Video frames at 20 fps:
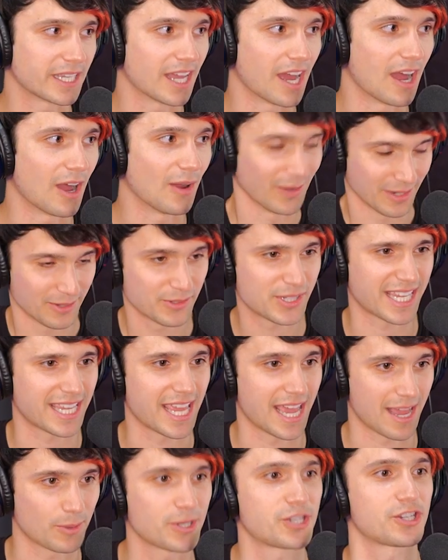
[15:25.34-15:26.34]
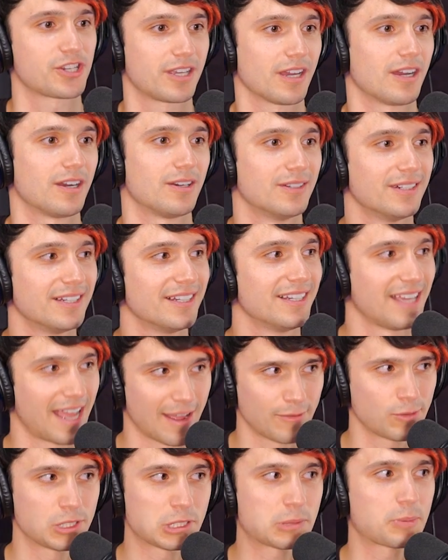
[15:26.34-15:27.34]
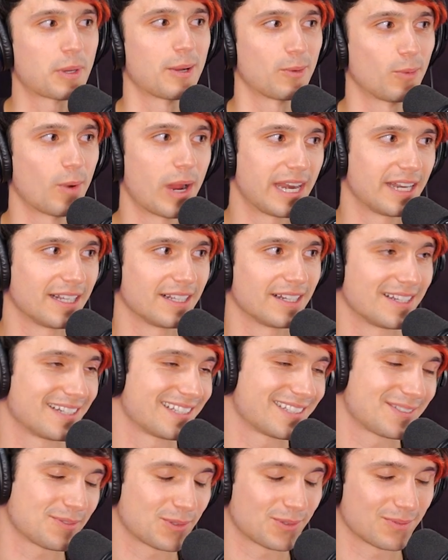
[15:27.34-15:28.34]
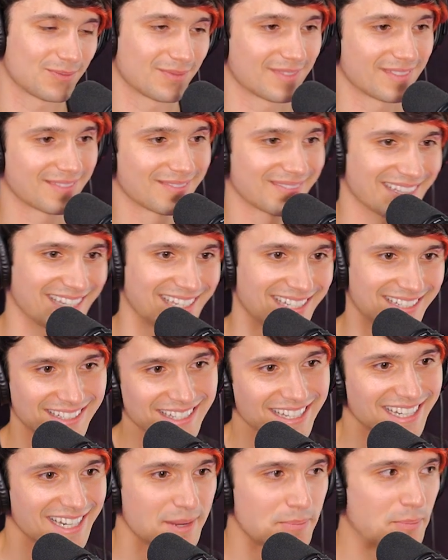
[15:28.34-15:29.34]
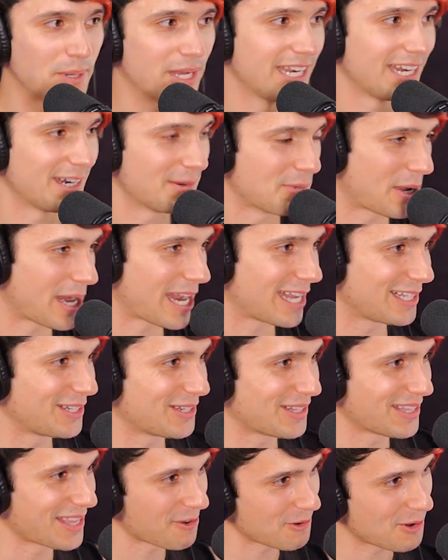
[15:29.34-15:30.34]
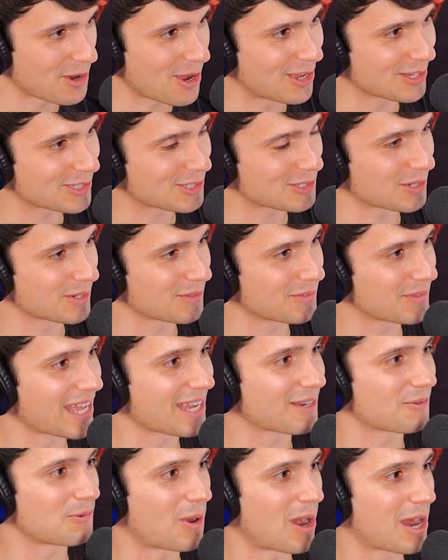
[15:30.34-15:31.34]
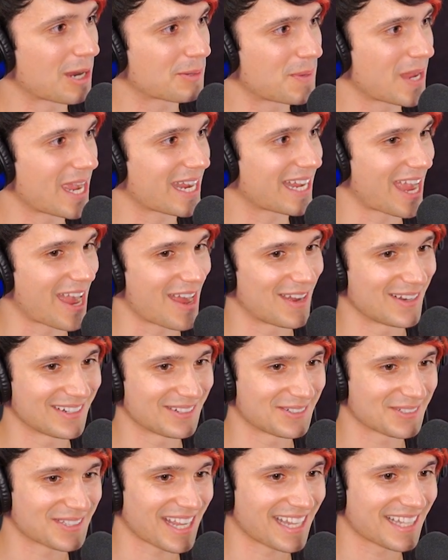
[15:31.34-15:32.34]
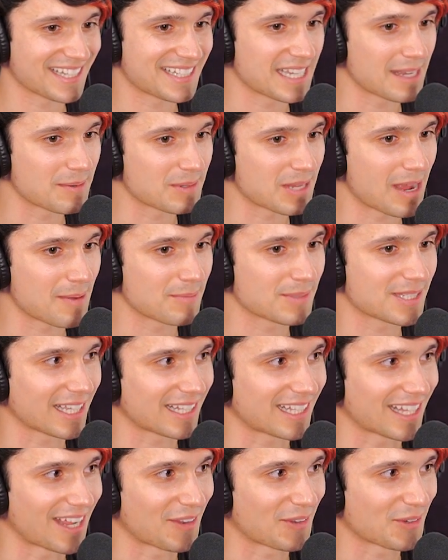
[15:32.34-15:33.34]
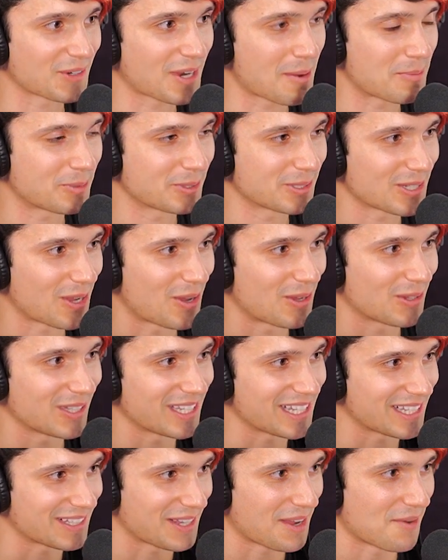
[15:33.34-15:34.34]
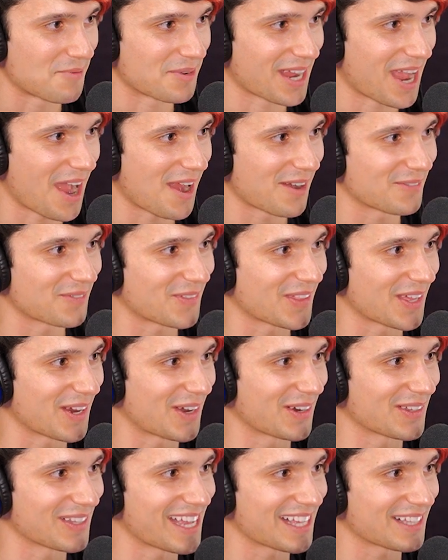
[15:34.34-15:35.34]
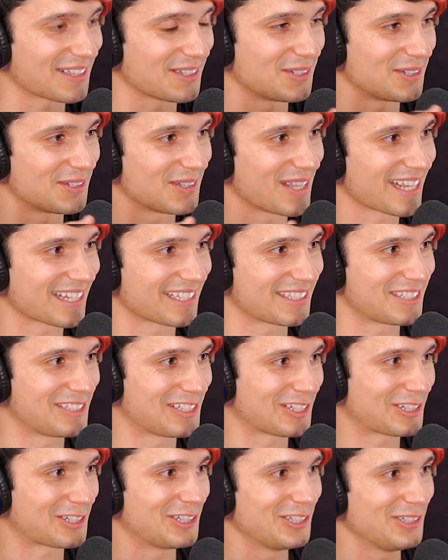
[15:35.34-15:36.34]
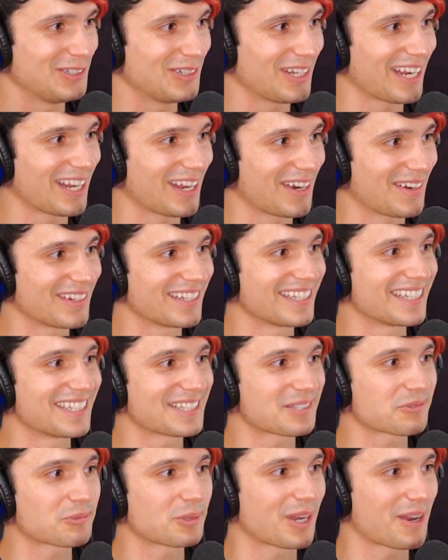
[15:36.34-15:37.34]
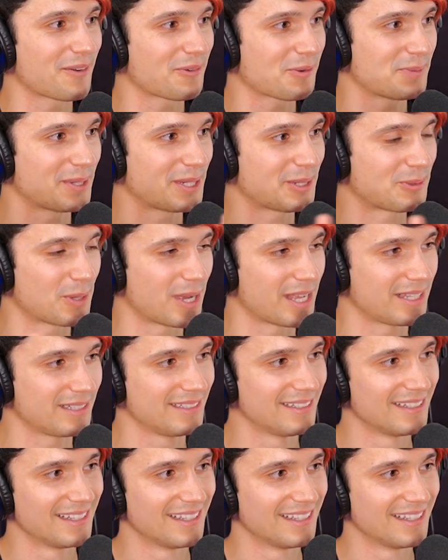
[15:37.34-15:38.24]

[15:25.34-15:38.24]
go, and it was like, yeah, we should go. Everyone's probably waiting on us. Yeah. But I did, and then we all sort of like walked back out, and it was like at the same time as like the other couples all like coming out of their like little like secluded areas where everybody went,